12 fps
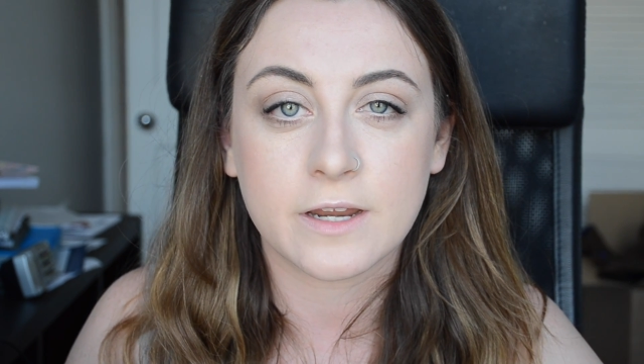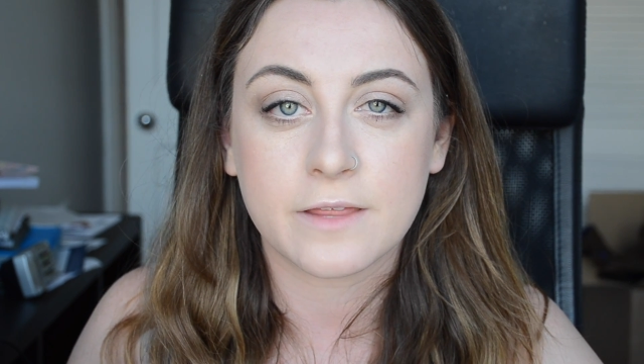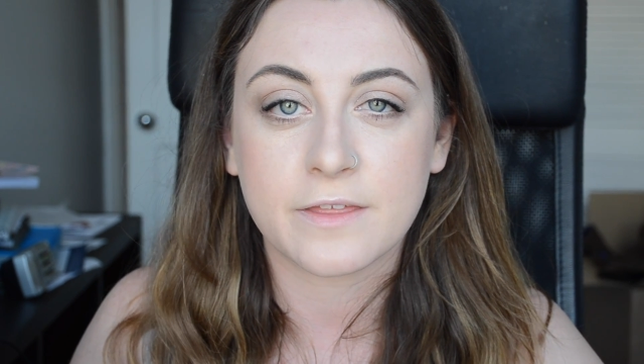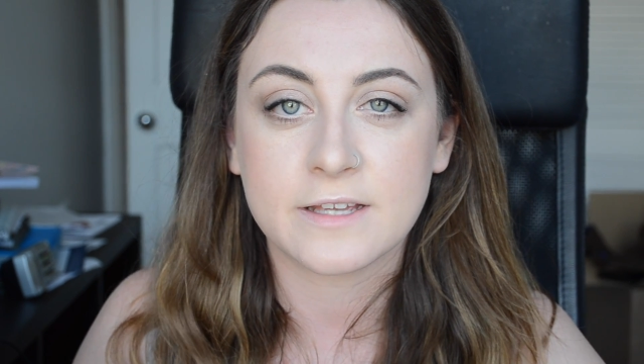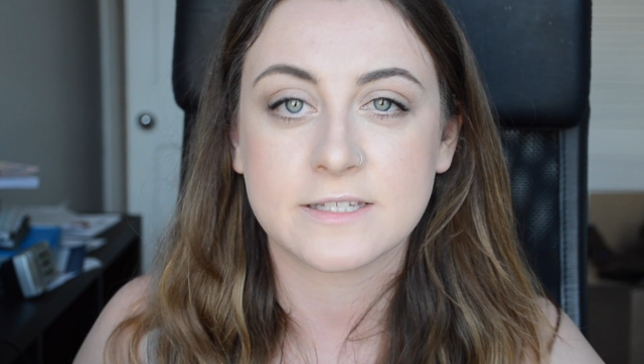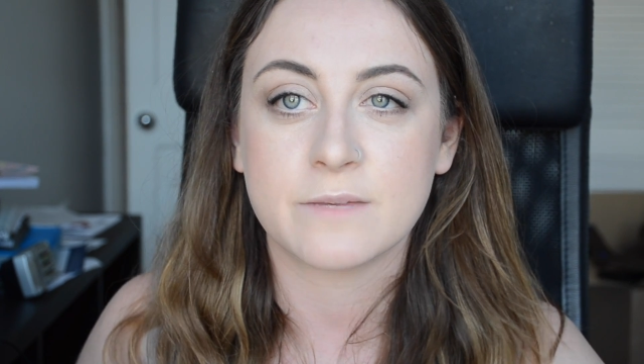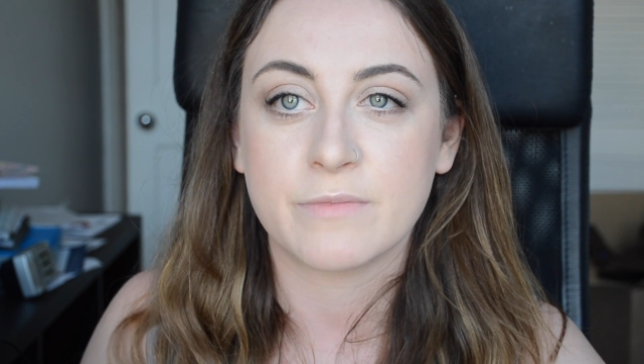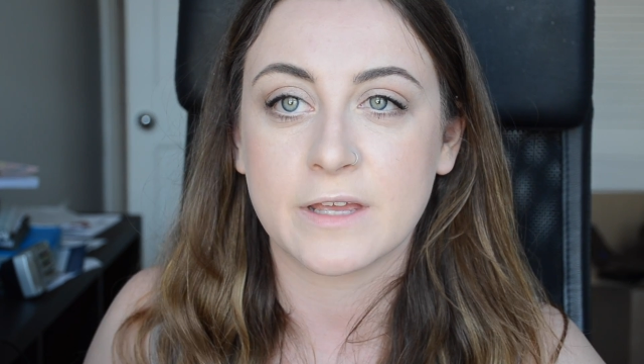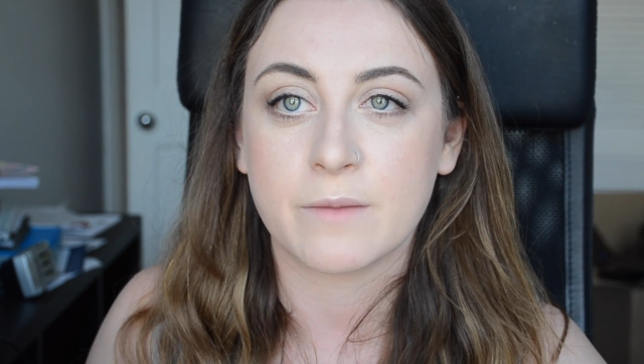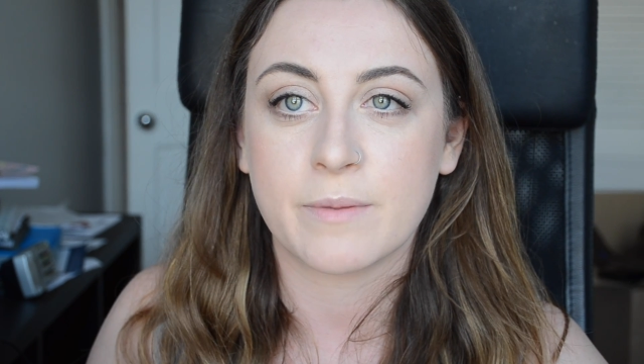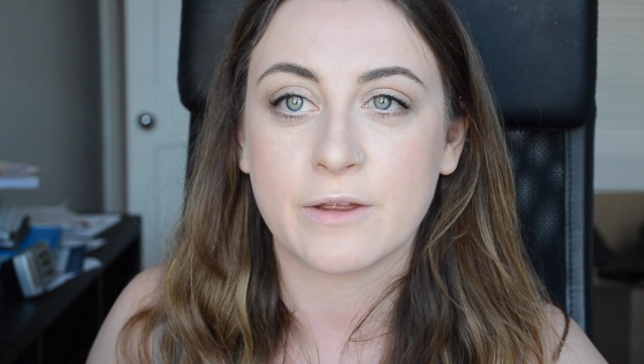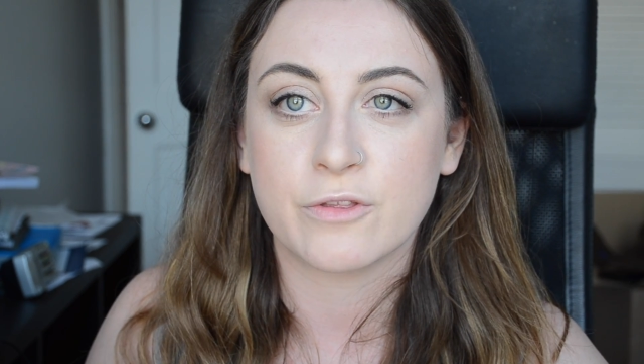and I think
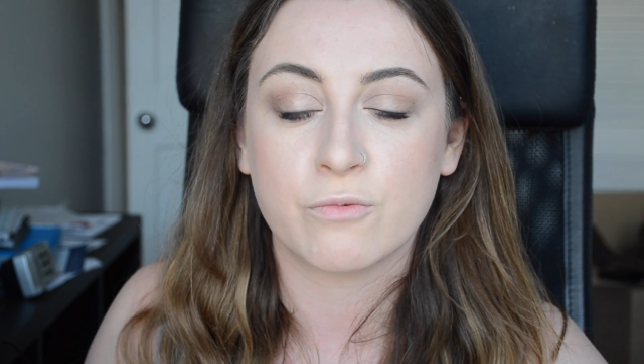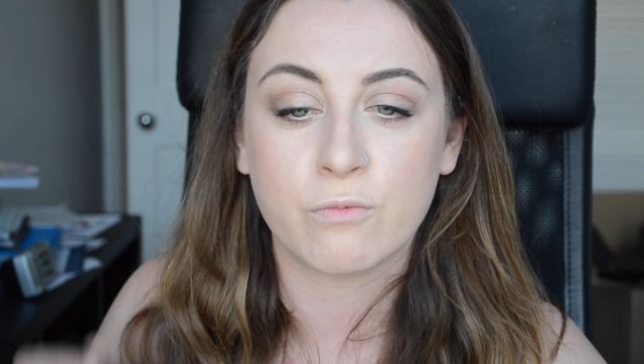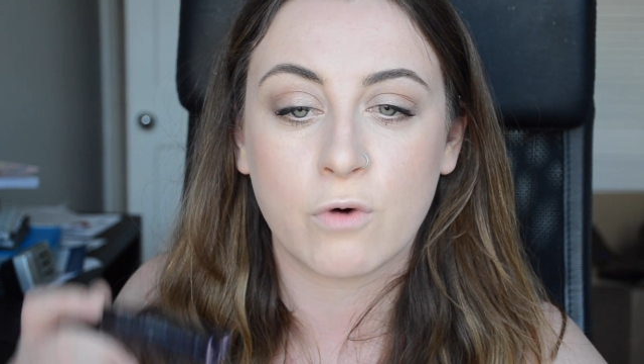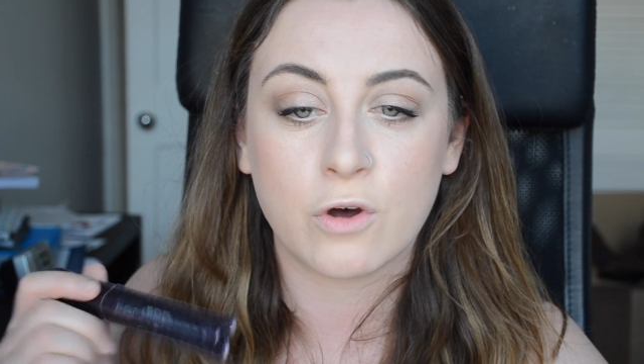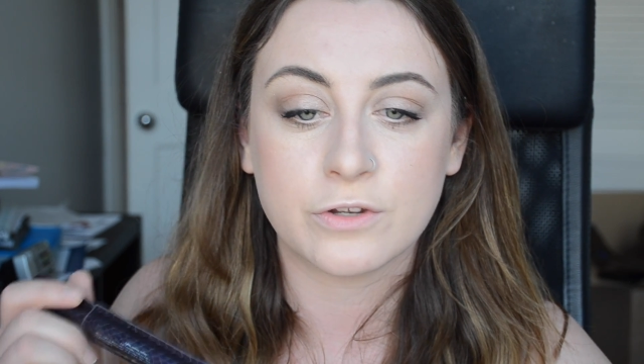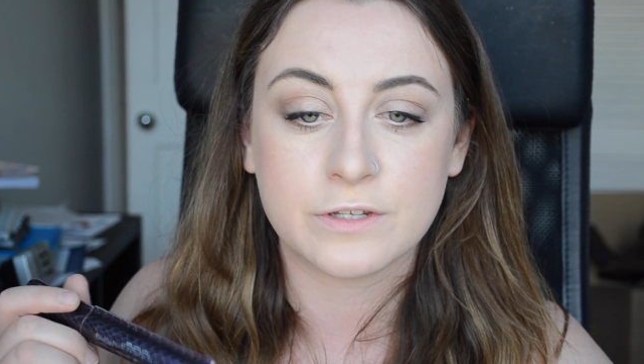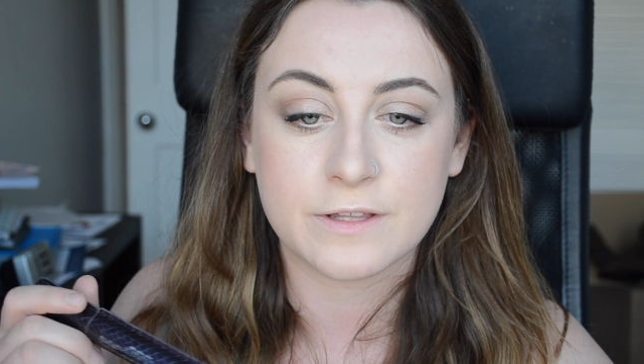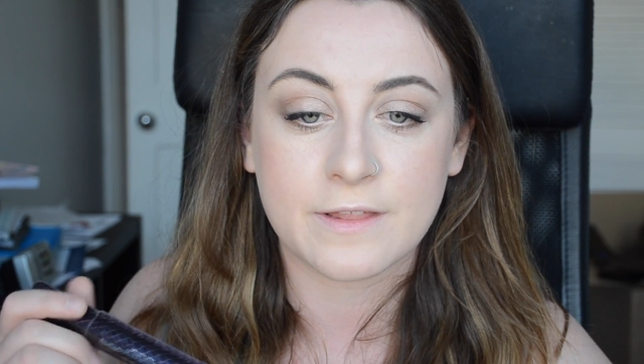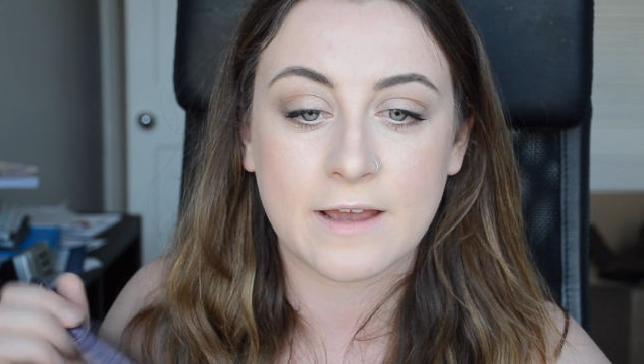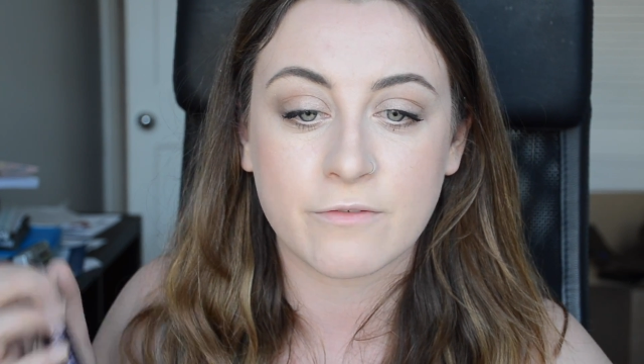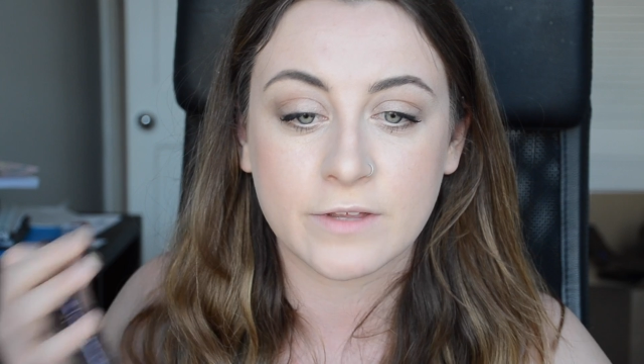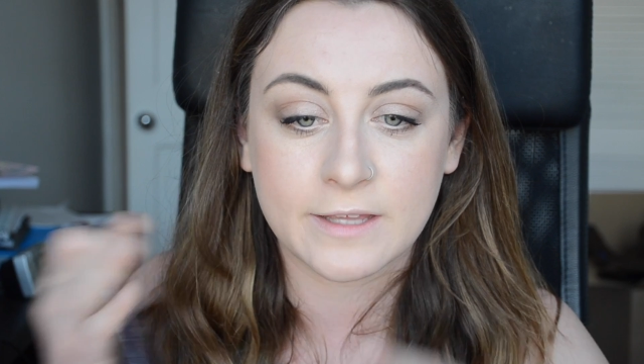something about the wand in
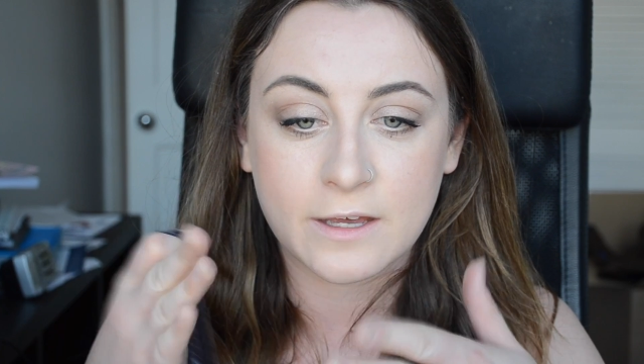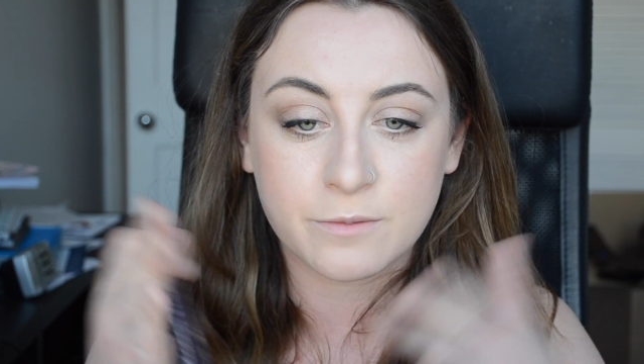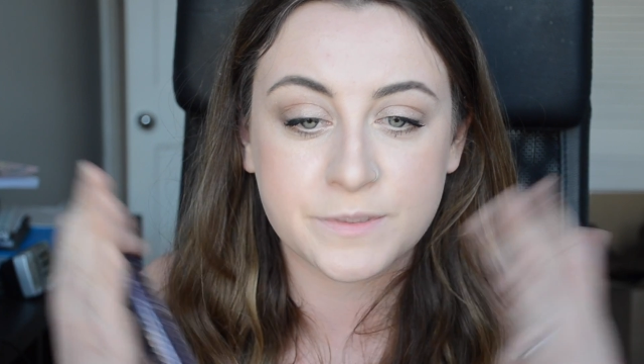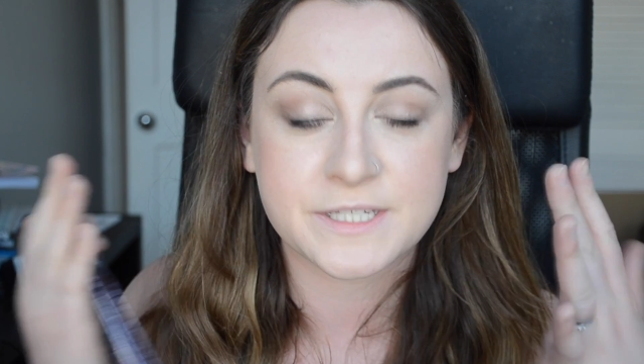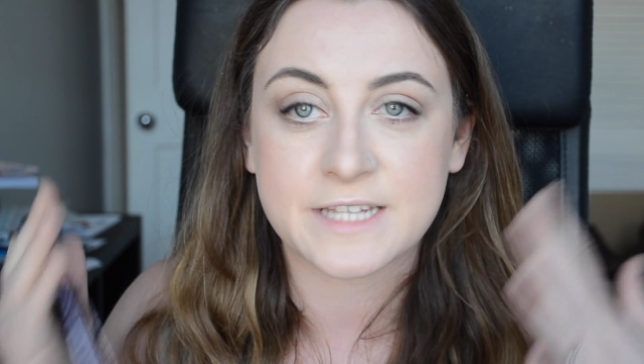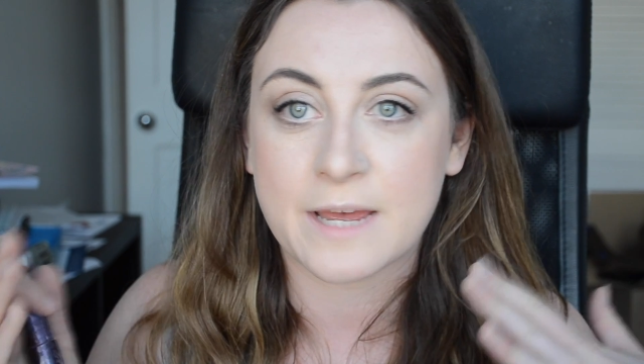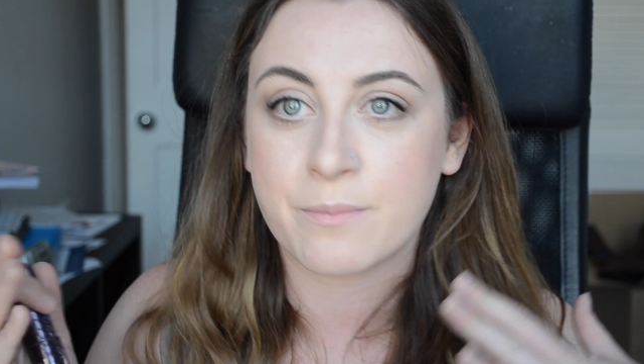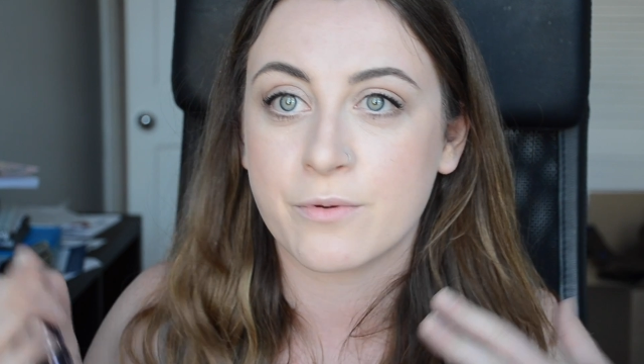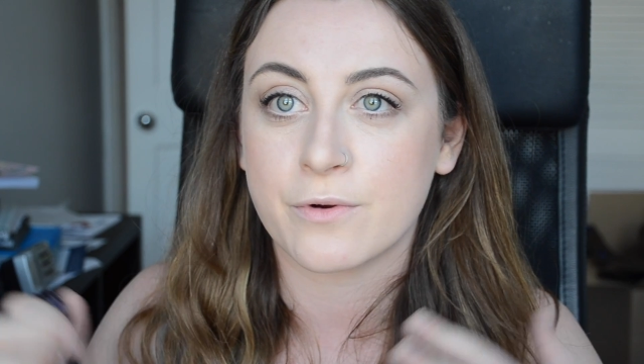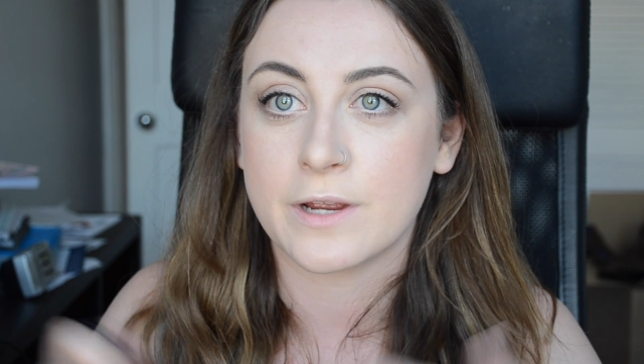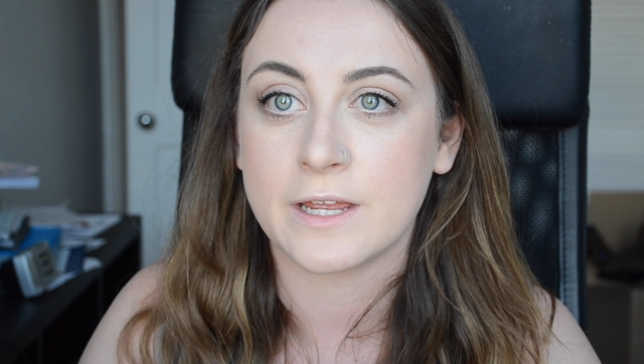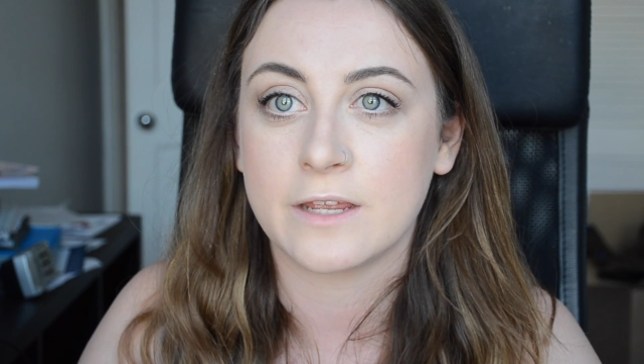that really helps
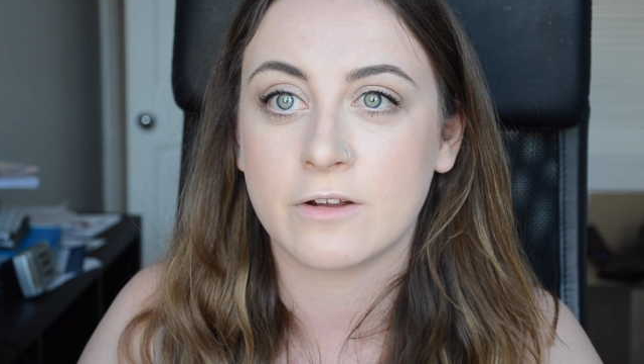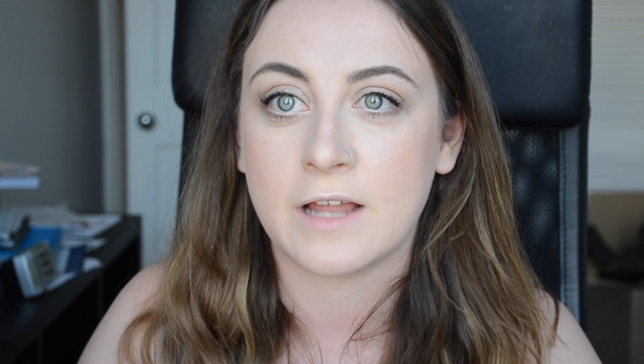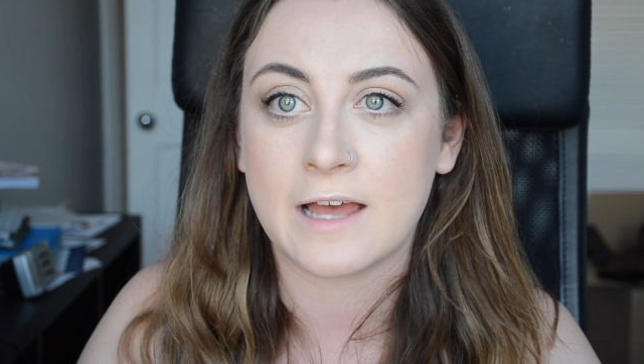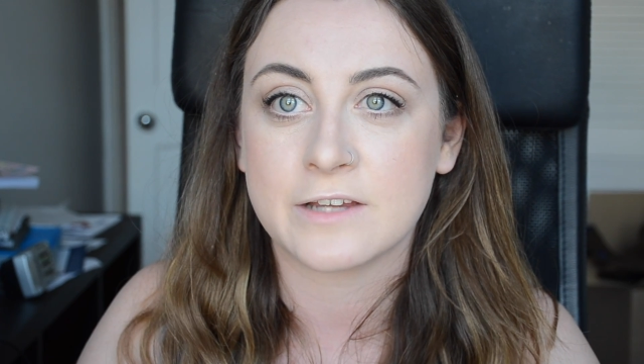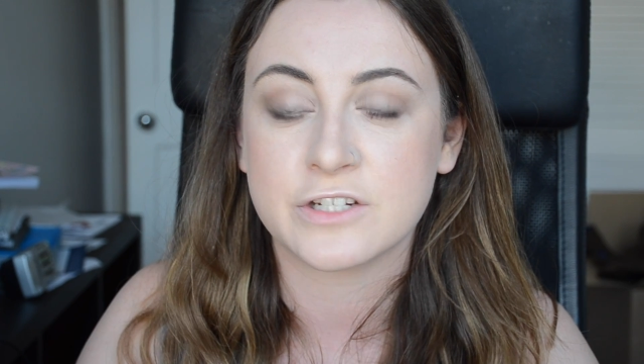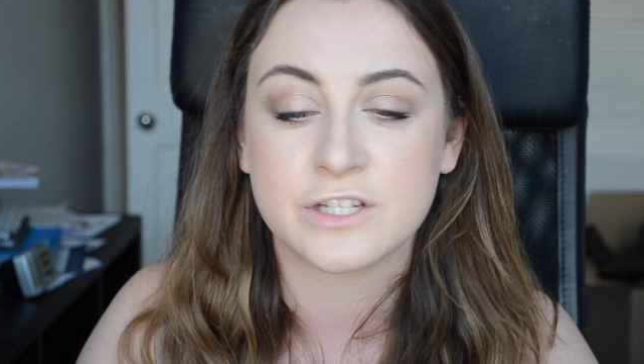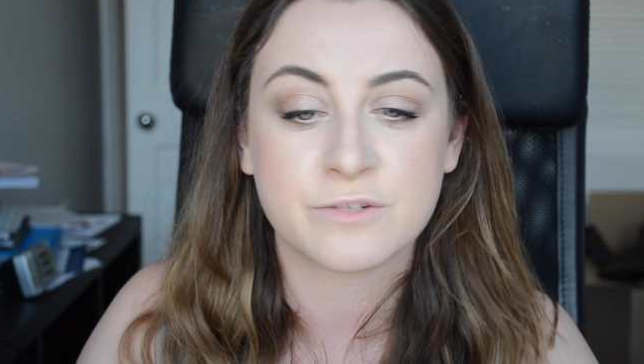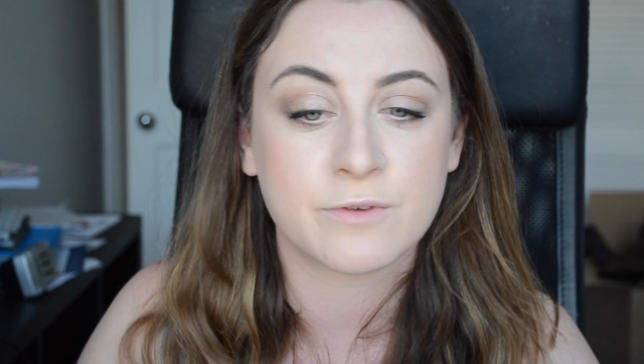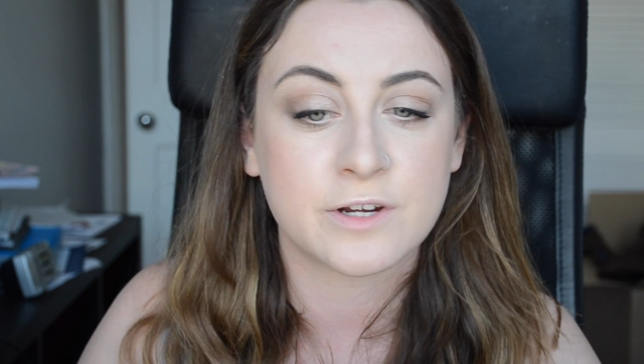separate your lashes,